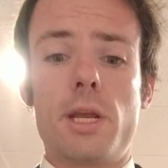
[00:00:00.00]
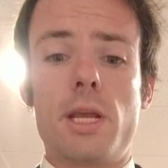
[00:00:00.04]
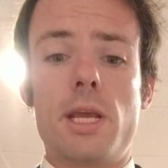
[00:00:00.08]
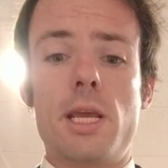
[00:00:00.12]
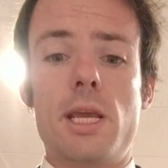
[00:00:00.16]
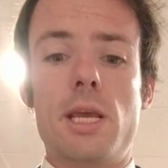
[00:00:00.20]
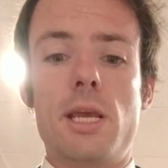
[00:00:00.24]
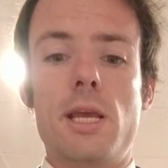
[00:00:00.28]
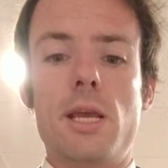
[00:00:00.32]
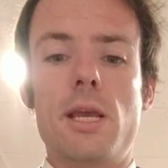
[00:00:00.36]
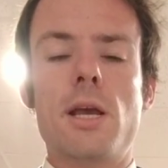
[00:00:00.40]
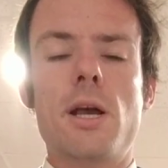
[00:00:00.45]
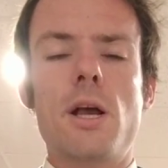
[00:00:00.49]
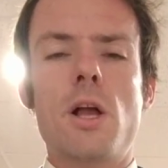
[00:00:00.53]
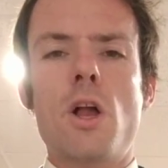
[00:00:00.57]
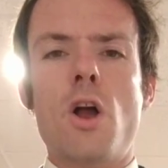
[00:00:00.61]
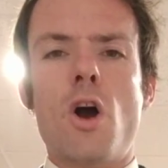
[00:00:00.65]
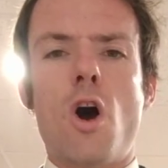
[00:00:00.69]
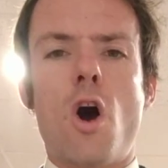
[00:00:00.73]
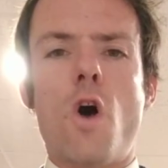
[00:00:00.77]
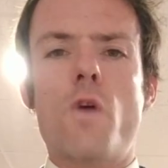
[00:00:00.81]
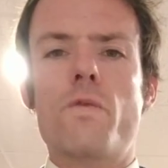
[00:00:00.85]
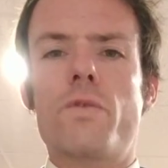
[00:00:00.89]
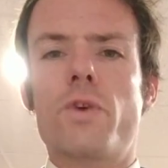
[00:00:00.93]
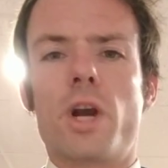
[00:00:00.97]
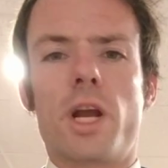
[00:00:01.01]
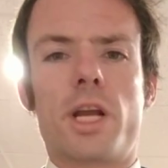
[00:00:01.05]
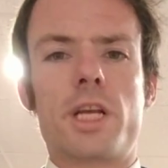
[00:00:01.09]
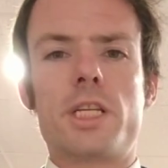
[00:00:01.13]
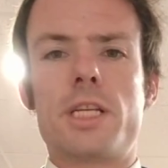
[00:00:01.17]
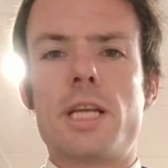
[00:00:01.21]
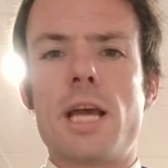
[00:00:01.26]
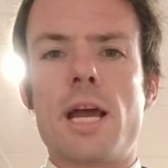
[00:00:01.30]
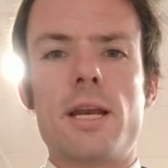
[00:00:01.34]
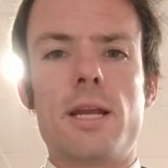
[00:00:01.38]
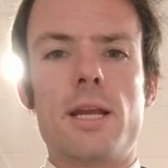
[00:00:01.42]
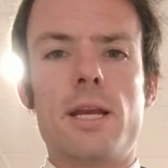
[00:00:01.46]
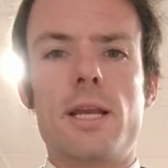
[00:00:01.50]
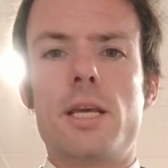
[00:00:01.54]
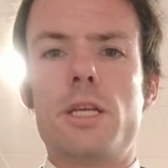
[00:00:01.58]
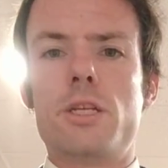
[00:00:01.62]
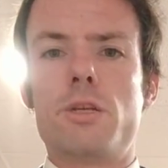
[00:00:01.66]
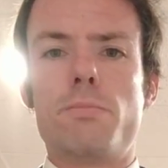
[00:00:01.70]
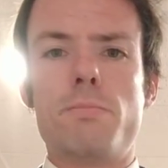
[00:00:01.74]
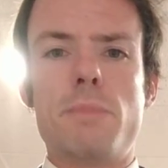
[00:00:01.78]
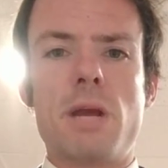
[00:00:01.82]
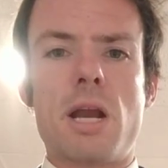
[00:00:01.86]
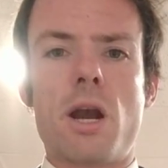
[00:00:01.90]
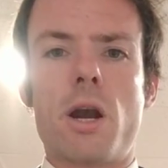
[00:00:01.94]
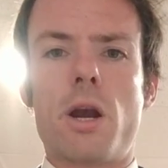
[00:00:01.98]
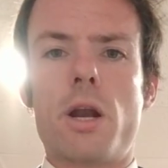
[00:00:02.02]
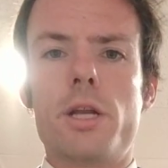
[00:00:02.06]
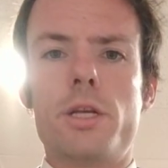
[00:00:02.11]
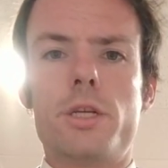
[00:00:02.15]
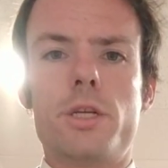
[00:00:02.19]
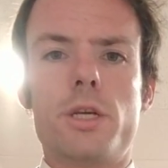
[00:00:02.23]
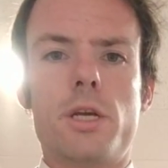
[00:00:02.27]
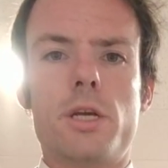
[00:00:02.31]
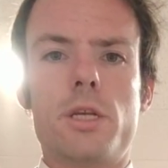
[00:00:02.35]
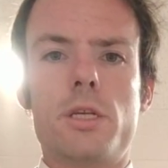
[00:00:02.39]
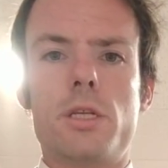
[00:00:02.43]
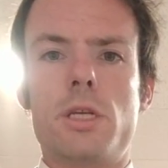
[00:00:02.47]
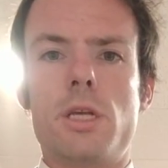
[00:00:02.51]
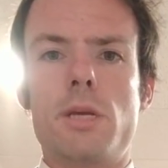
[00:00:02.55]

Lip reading: He overextended his marriages.